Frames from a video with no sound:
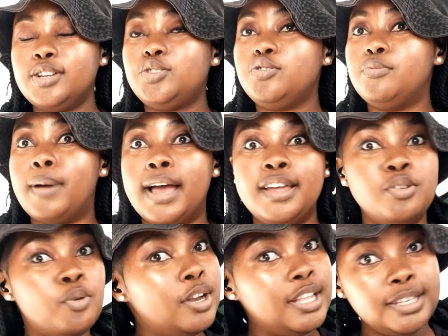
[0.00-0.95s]
to my
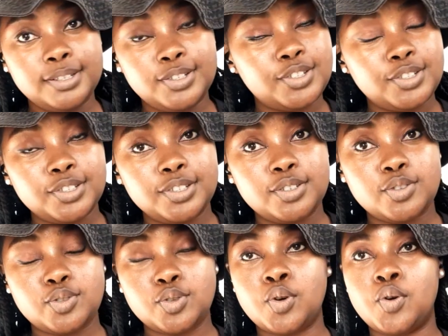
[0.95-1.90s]
knowledge.
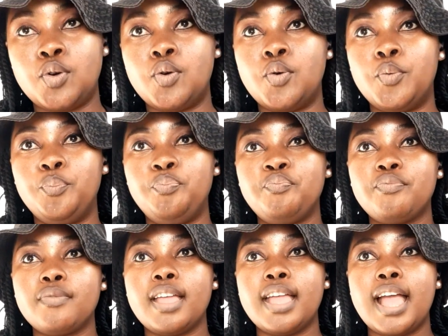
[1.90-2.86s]
So
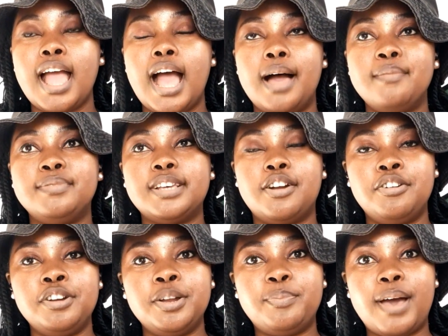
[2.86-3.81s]
I'm surrounded